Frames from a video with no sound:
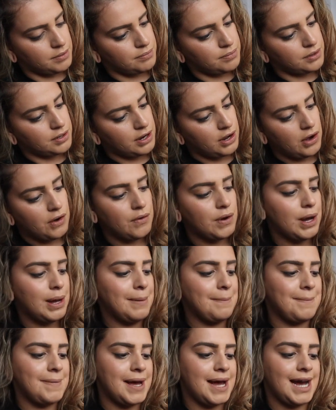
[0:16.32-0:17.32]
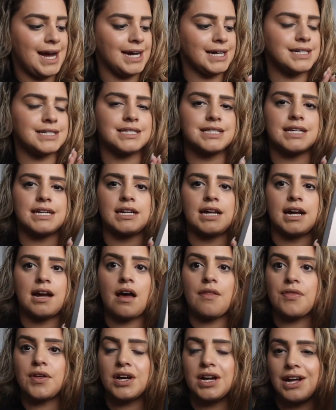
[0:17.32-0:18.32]
Pro Max and I
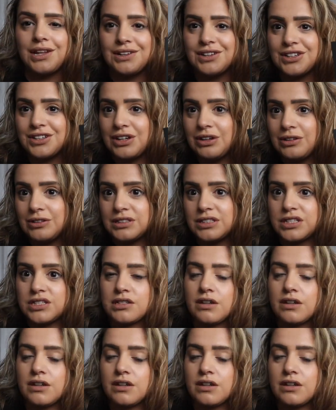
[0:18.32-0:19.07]
got the color gold.